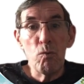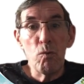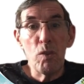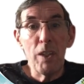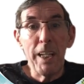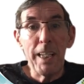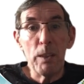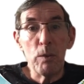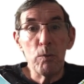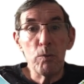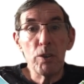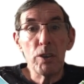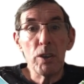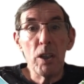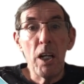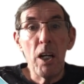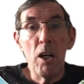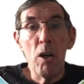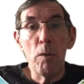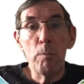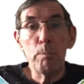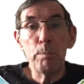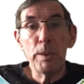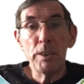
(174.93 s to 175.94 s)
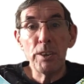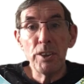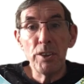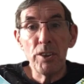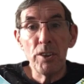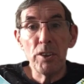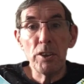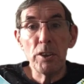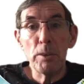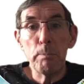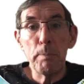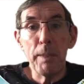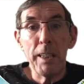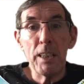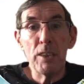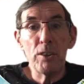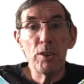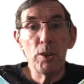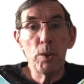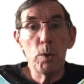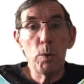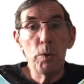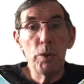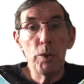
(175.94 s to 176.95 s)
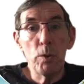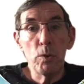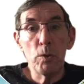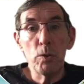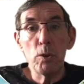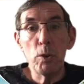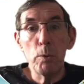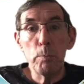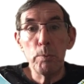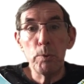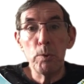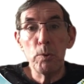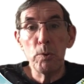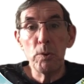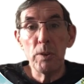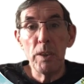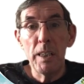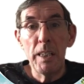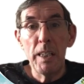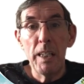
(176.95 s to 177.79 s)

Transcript: rout of prejudice by two young couples,